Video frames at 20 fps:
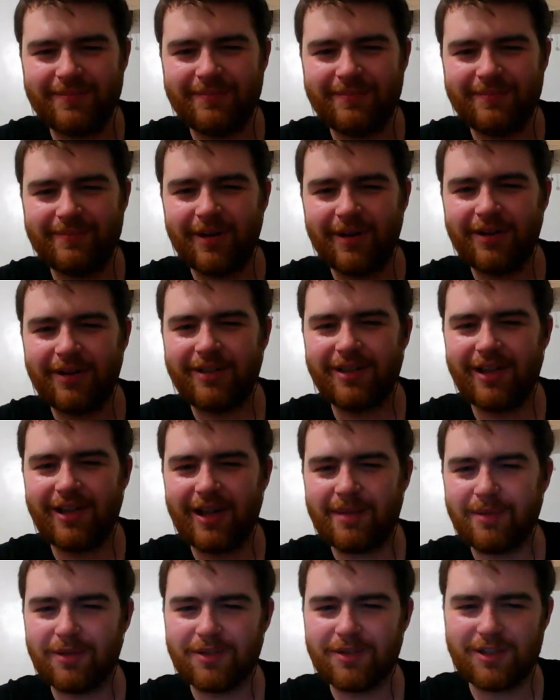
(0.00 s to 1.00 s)
Mark
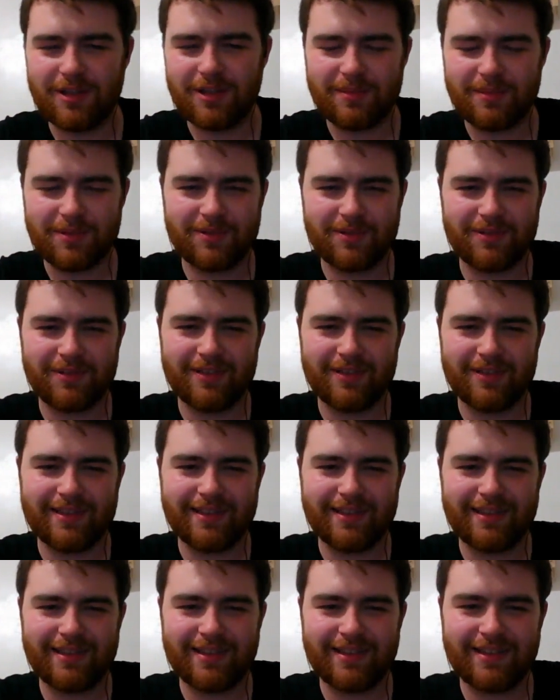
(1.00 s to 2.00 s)
Hamill seems
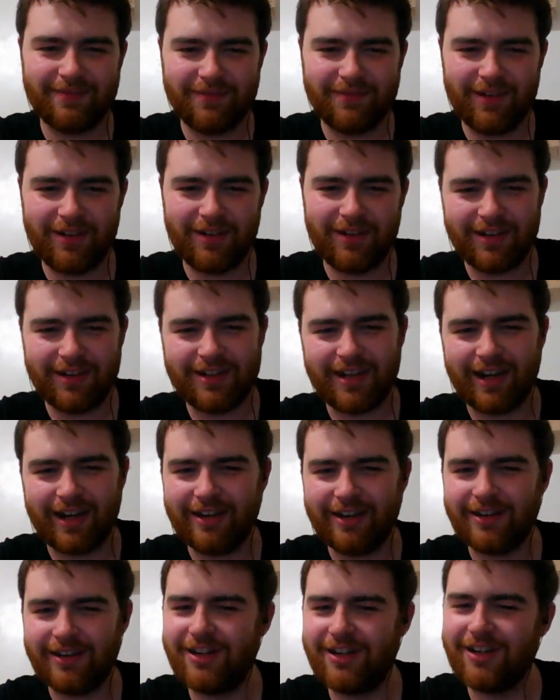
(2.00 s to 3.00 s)
very
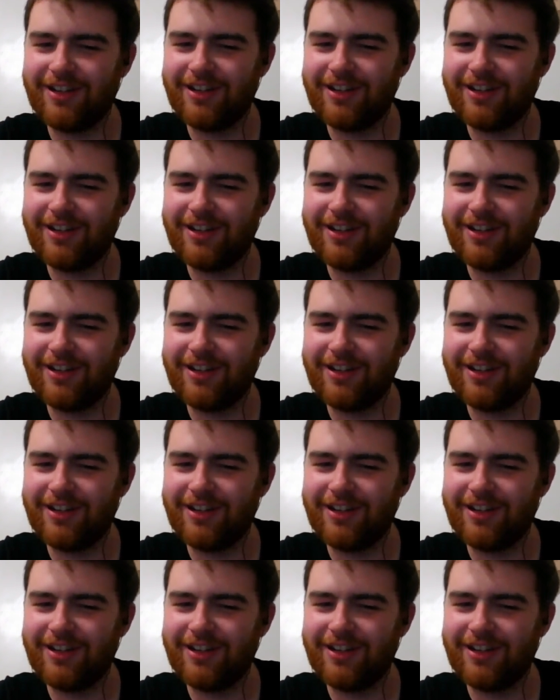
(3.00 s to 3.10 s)
tired.